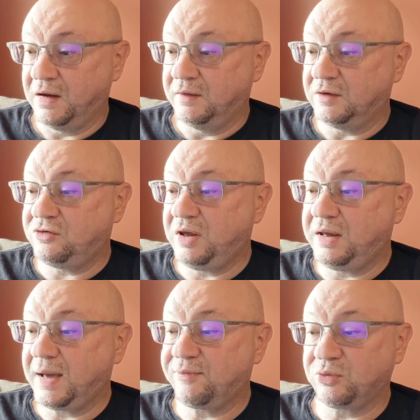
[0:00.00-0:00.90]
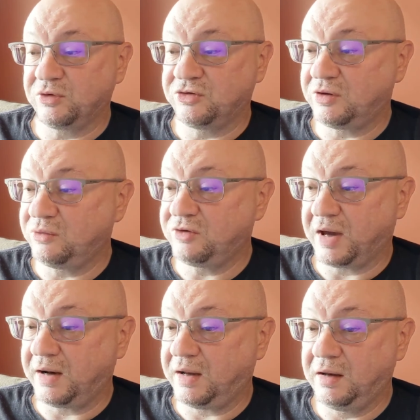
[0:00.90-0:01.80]
The teacups were so
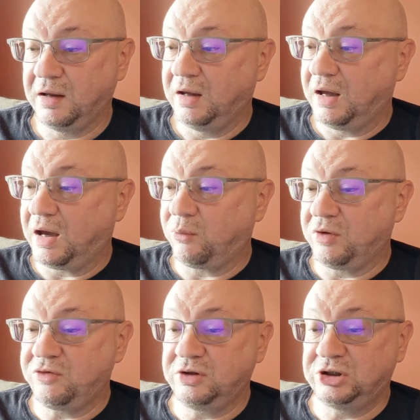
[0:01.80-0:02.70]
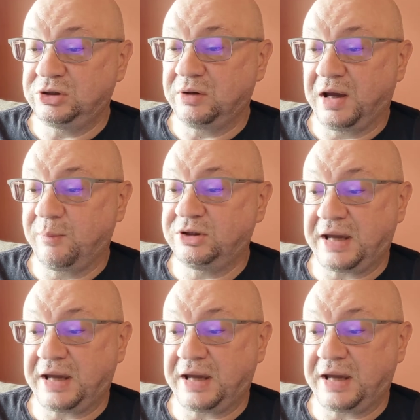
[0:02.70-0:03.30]
tiny, I wasn't sure how much